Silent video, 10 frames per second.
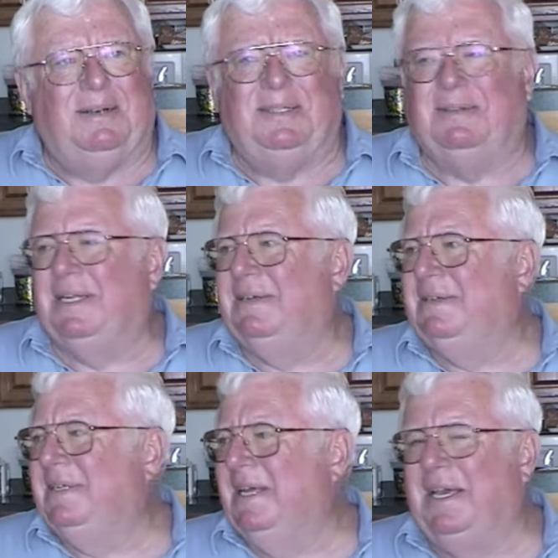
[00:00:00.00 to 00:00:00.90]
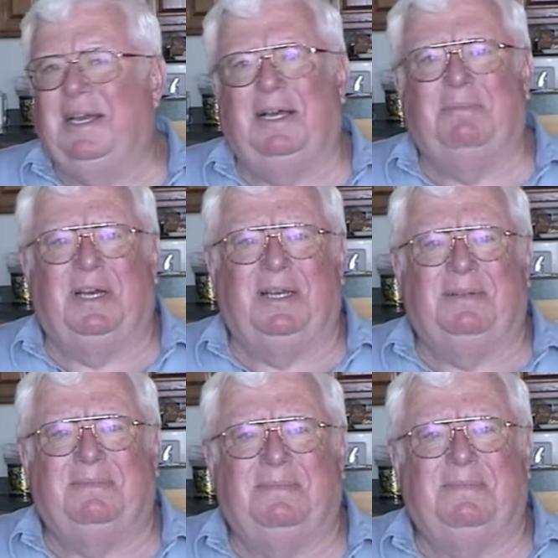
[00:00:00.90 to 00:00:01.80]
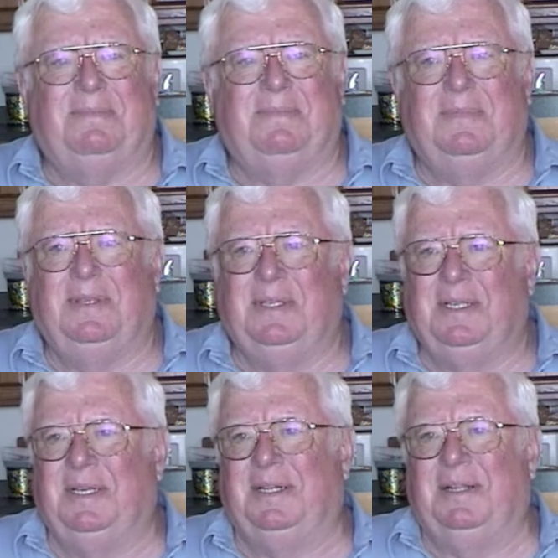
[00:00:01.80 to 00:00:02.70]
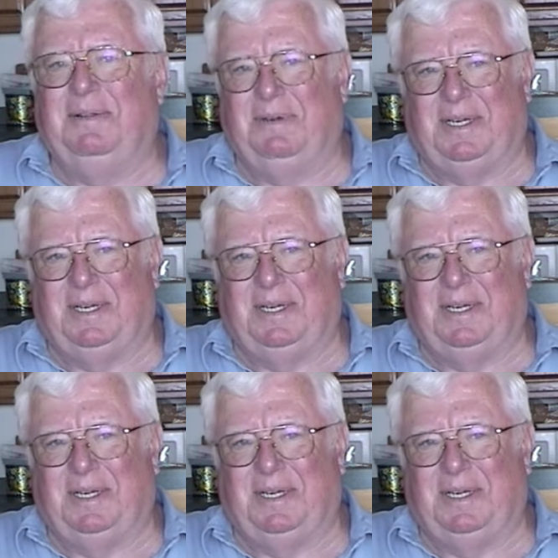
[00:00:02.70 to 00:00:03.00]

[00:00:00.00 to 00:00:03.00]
So he says, oh, hang on, Brian. And